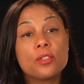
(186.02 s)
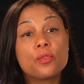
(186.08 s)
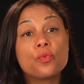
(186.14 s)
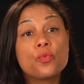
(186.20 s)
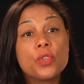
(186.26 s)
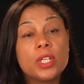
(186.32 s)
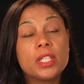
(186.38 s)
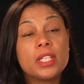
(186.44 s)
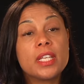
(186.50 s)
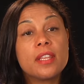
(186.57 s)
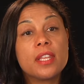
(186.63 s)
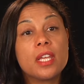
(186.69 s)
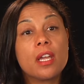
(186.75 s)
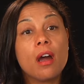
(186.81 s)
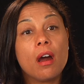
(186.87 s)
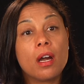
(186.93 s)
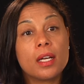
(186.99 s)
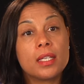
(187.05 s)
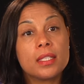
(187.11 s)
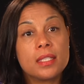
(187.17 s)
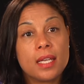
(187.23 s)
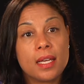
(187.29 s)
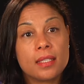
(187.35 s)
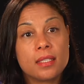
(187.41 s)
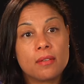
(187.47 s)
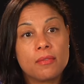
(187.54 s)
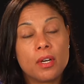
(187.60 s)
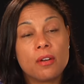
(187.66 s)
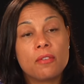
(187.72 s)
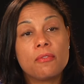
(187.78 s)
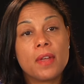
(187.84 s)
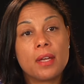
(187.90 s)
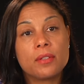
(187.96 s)
is really the architect of our
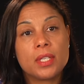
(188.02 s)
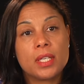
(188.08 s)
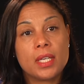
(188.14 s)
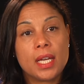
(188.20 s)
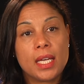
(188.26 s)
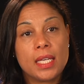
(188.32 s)
founding